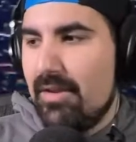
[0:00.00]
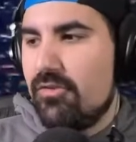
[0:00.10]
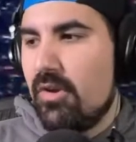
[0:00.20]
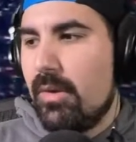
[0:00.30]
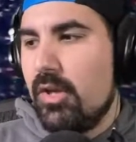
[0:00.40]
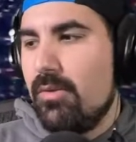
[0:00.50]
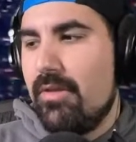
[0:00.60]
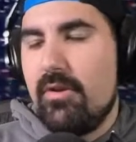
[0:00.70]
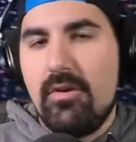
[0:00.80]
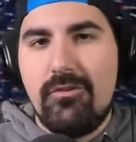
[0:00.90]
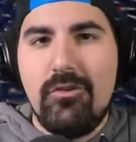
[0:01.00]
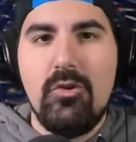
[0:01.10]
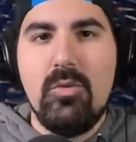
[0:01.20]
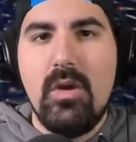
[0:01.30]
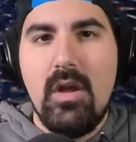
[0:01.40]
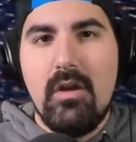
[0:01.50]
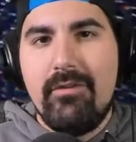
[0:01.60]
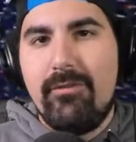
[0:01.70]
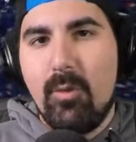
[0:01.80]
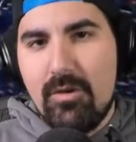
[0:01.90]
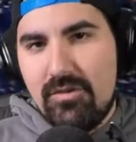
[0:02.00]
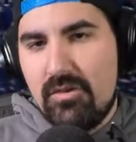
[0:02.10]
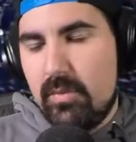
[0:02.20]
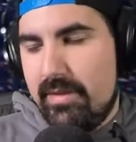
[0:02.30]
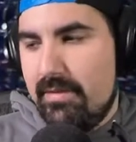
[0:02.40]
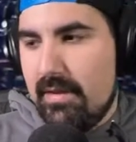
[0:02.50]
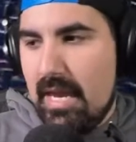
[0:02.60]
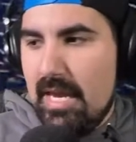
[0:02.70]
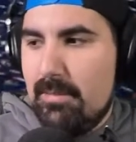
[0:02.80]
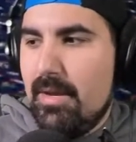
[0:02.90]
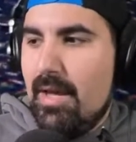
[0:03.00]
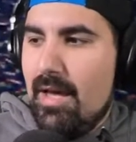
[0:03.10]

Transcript: It's showing you that there are two forces within the game